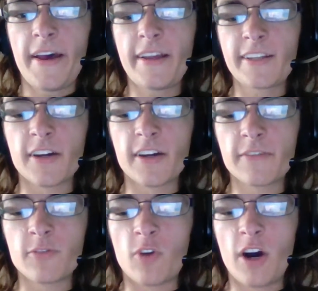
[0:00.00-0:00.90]
Hello,
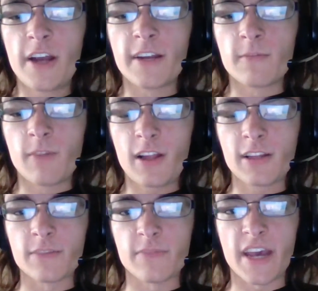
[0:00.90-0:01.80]
everyone, and
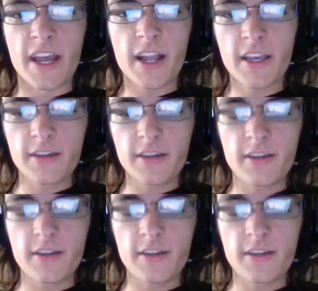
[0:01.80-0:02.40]
welcome back